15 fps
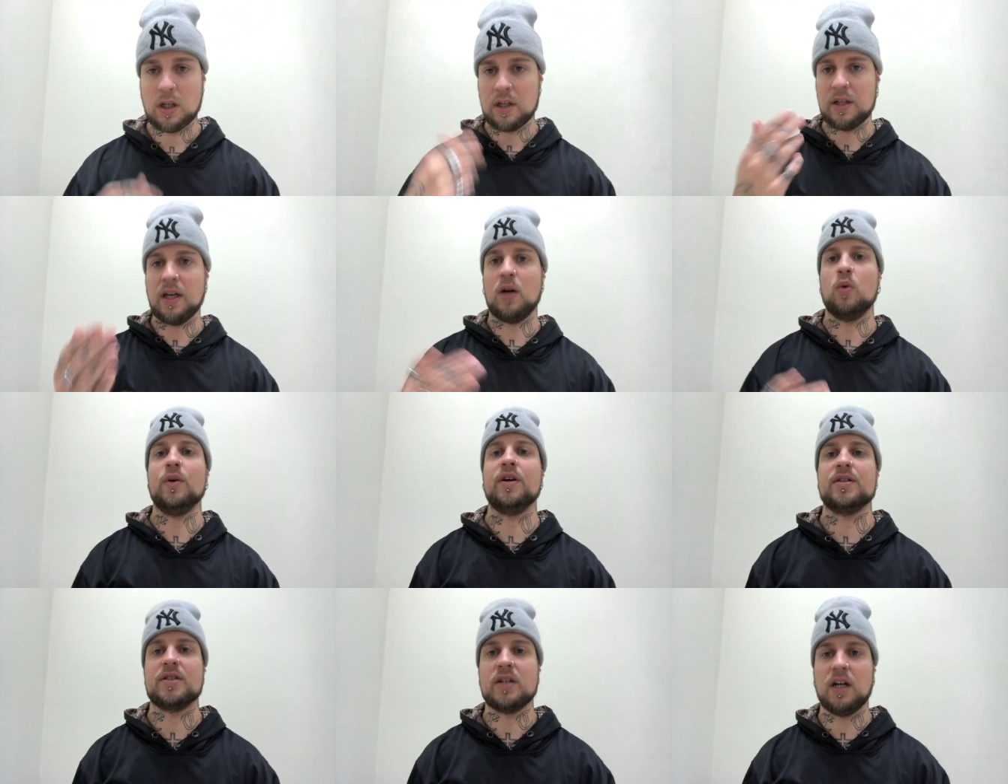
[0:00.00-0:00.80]
Now we
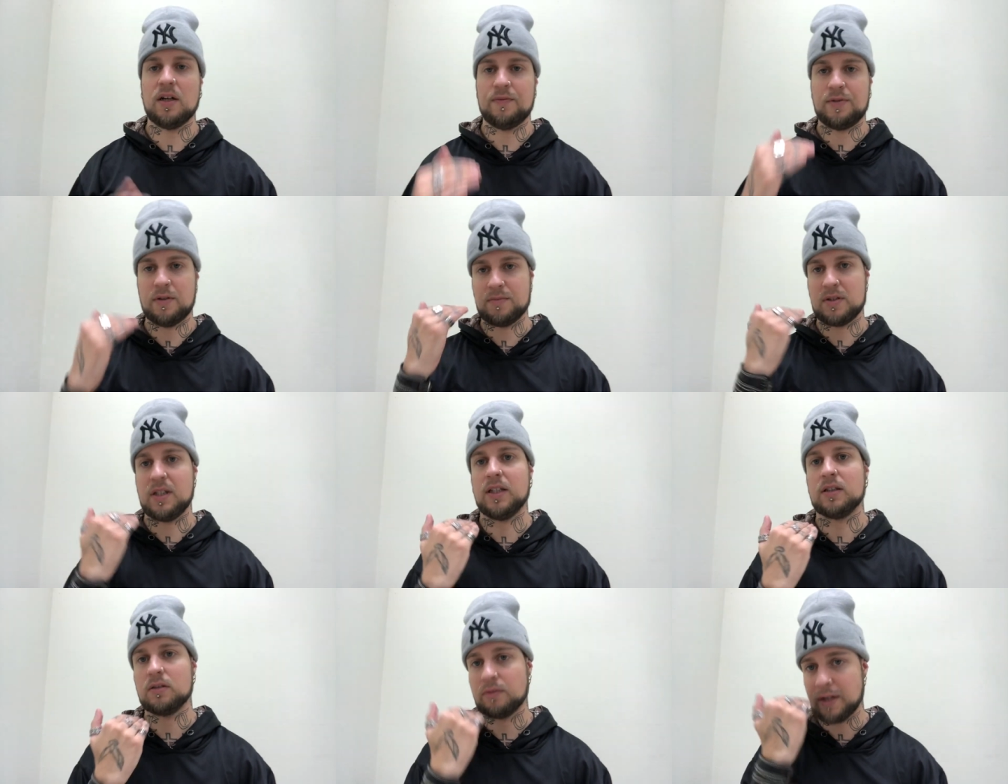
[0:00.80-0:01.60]
are starting from
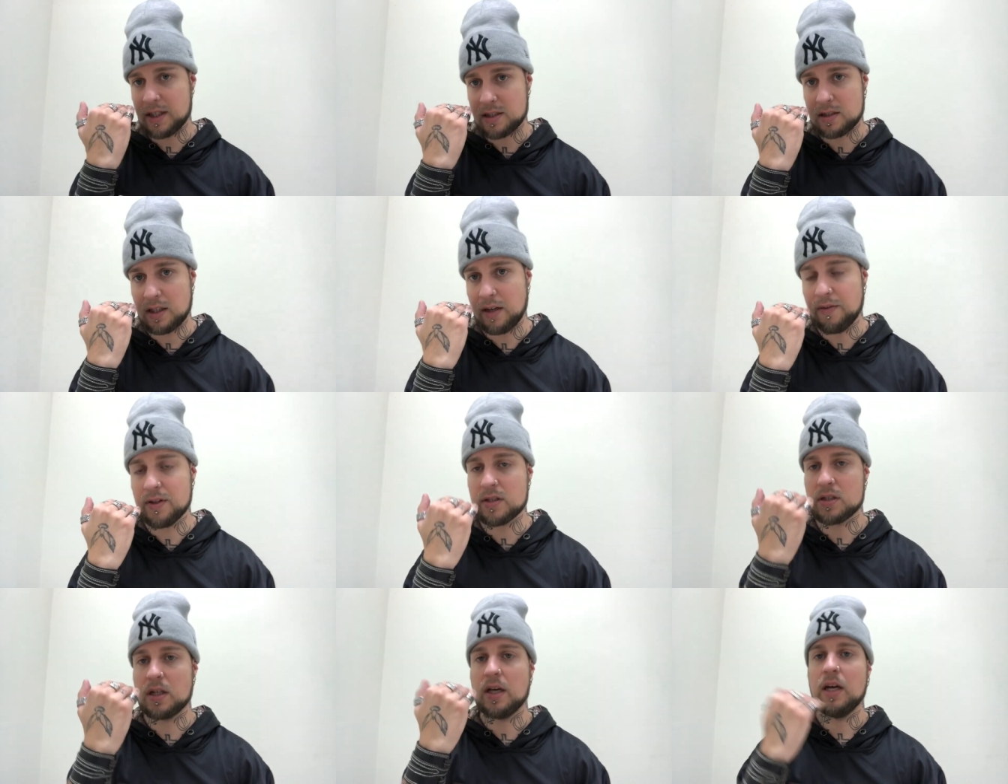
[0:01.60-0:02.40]
slightly raised
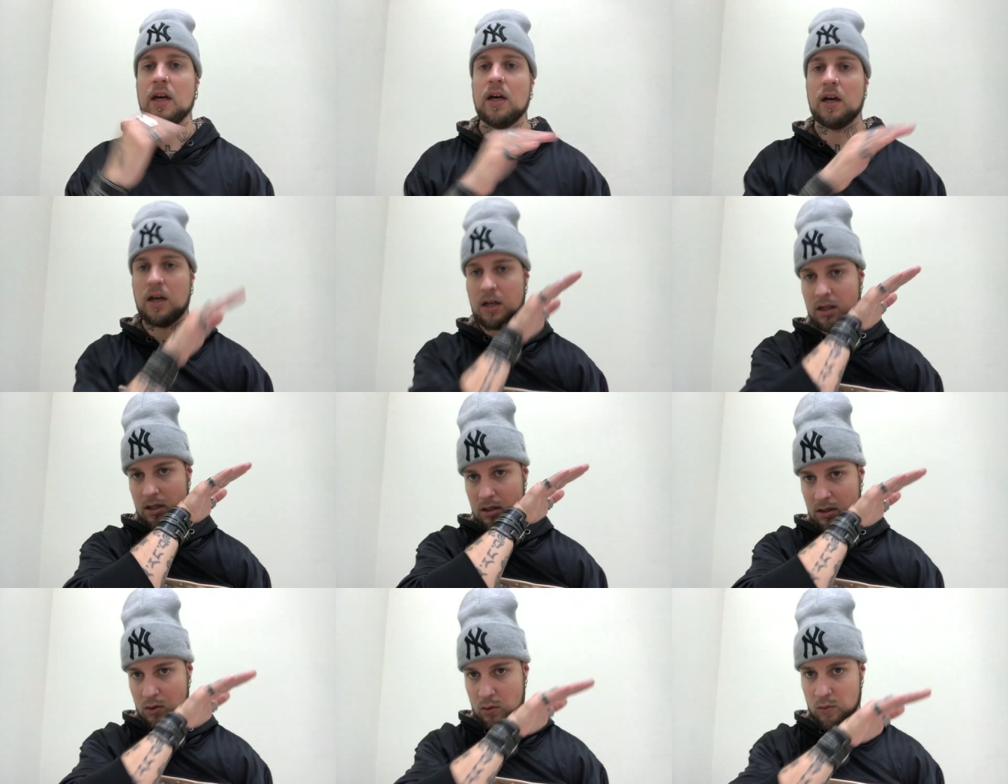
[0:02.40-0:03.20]
larynx,
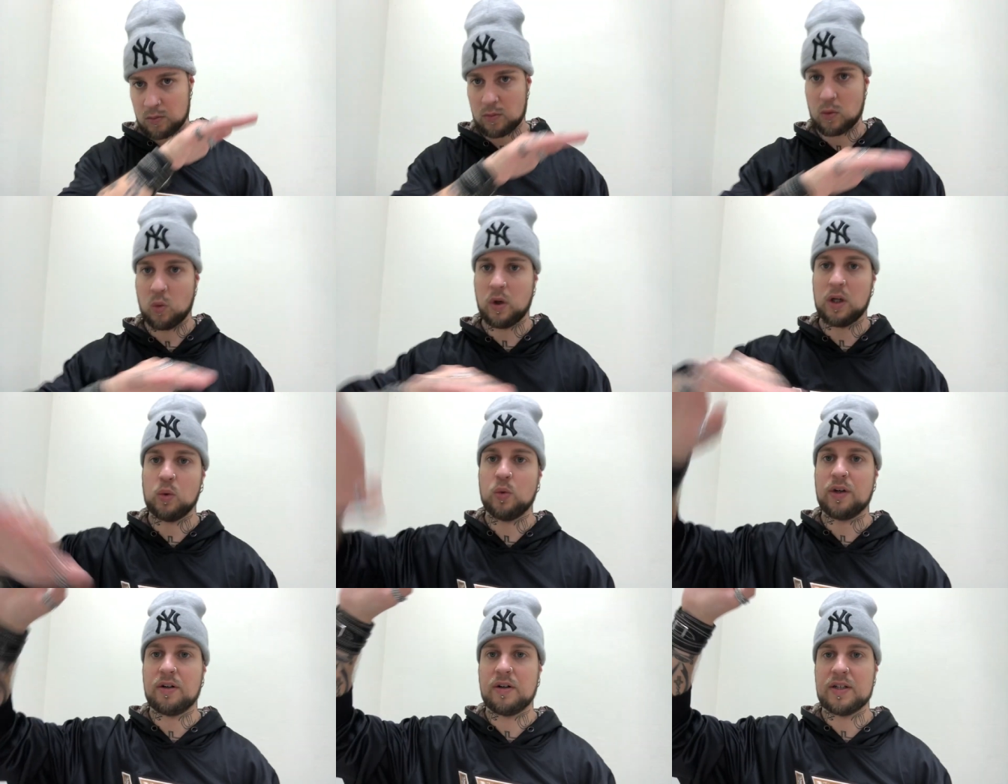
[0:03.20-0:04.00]
and while
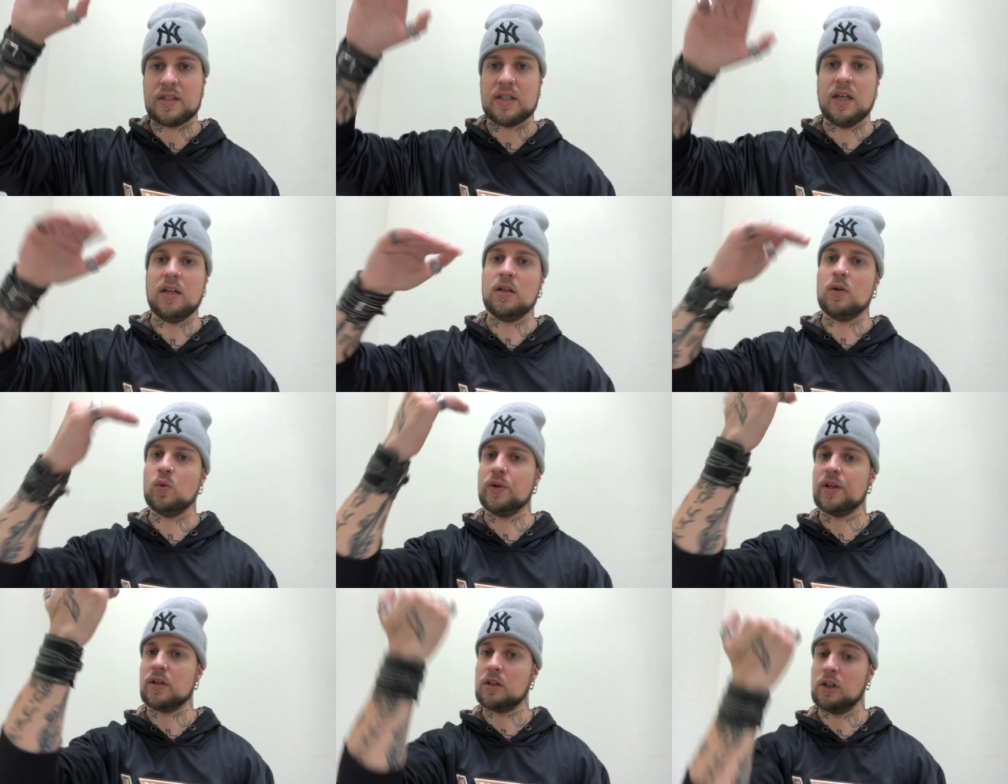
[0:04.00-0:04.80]
we are ascending,
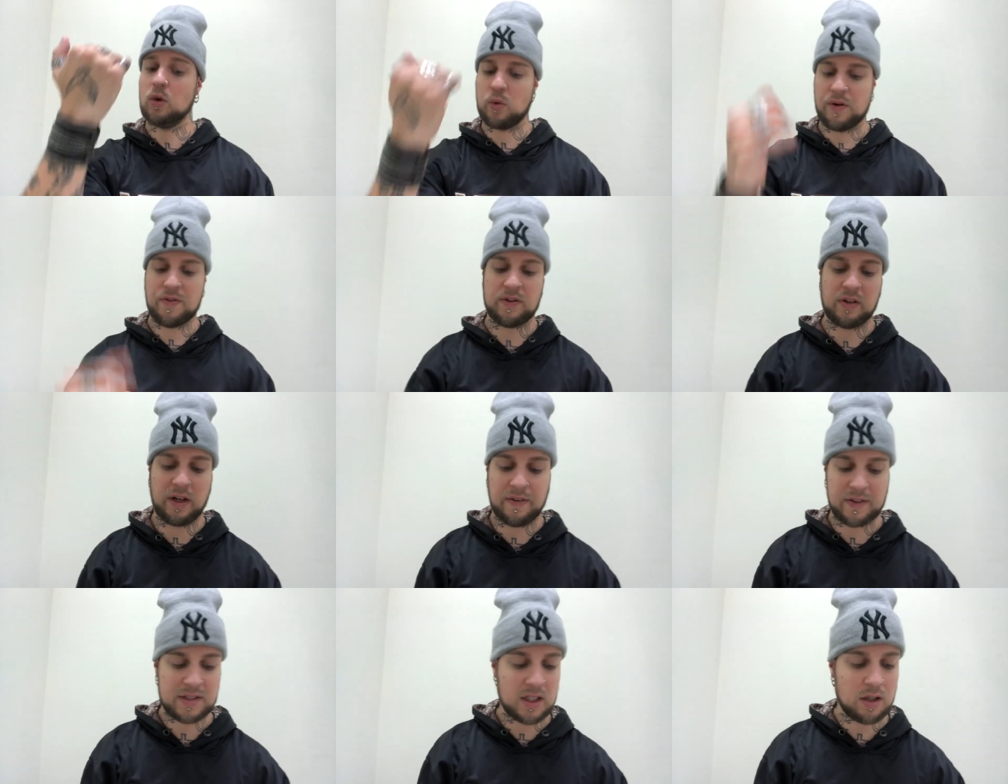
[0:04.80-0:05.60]
we are lowering the
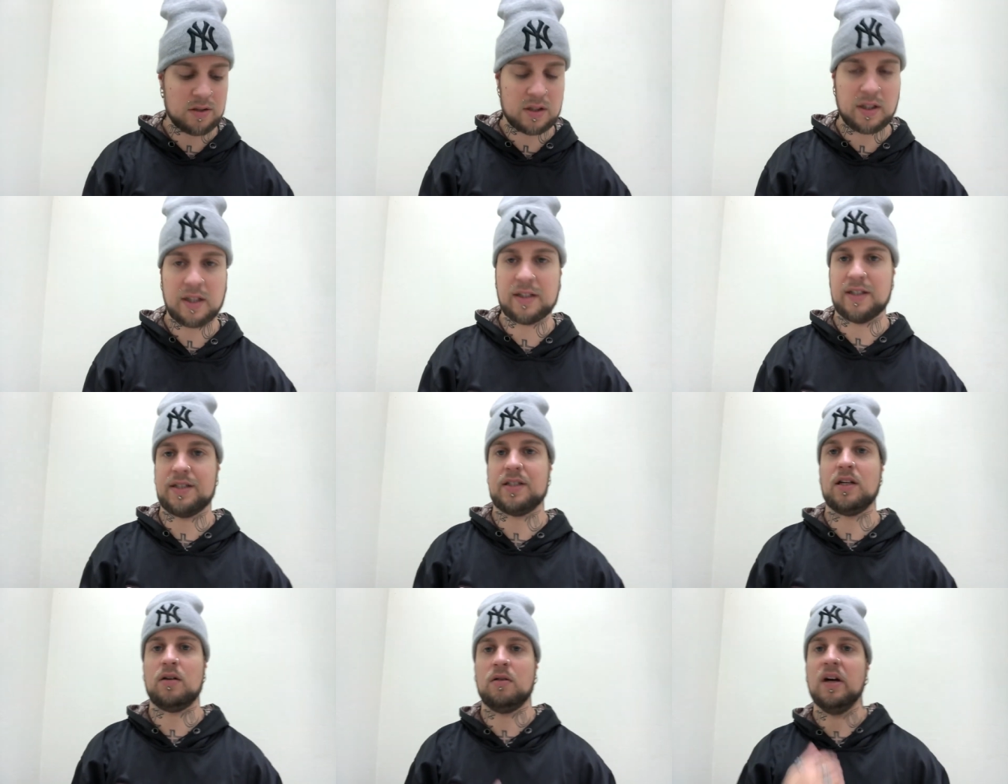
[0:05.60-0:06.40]
larynx. Sounds like this.
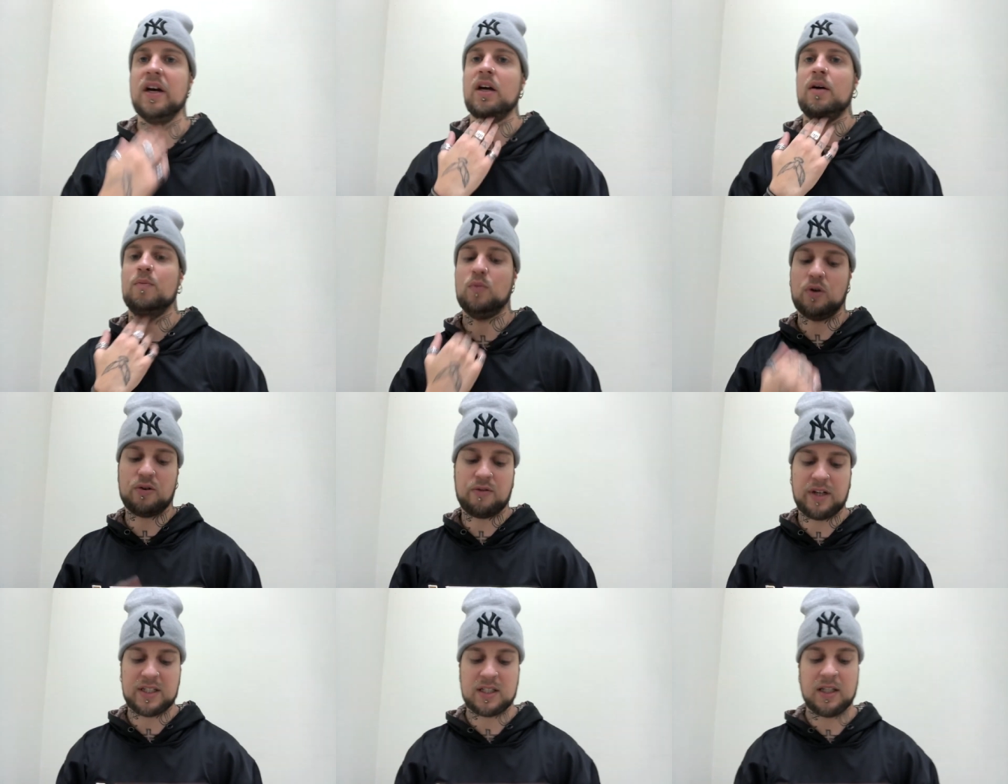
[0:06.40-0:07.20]
So more
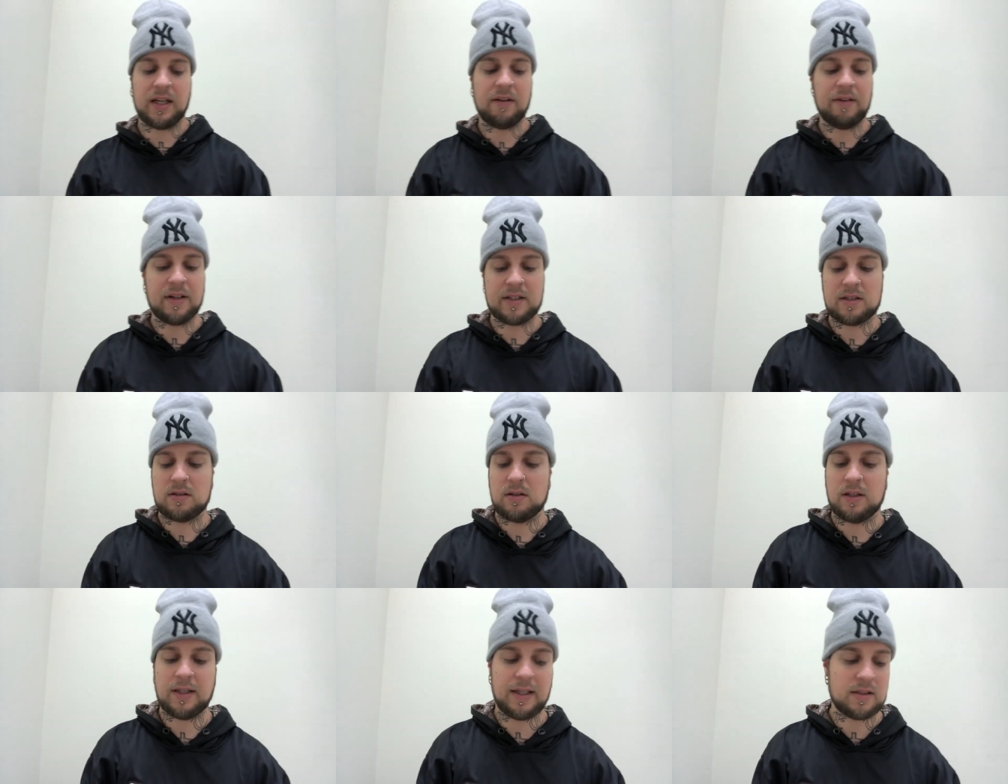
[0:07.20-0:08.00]
raised larynx.
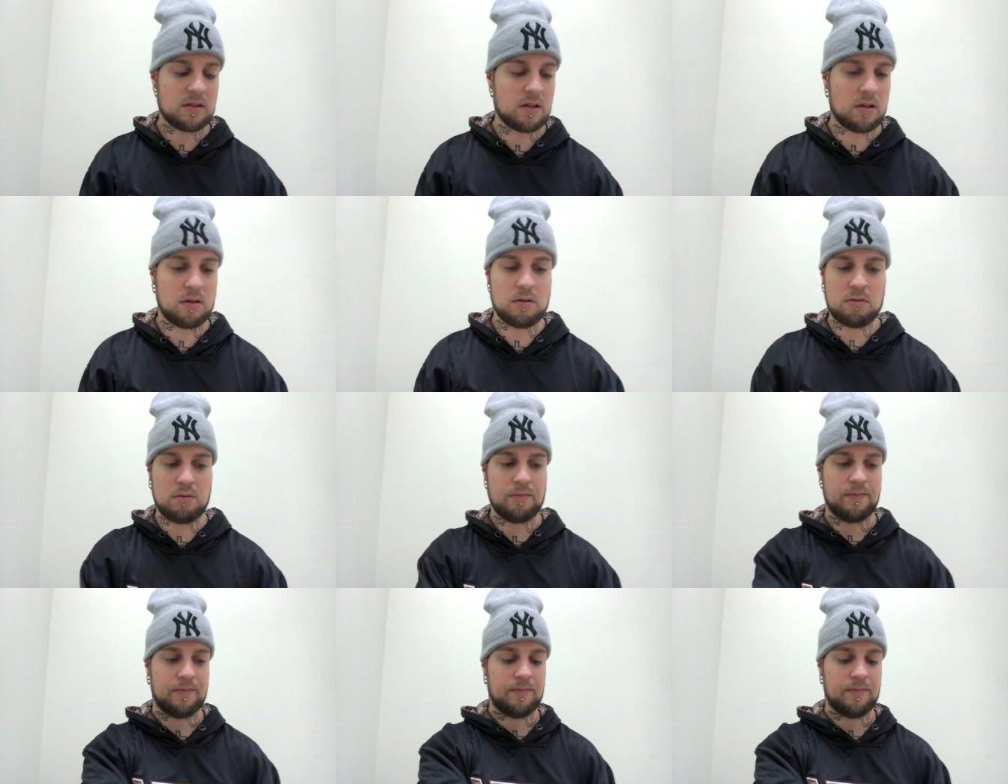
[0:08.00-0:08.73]
Let's go.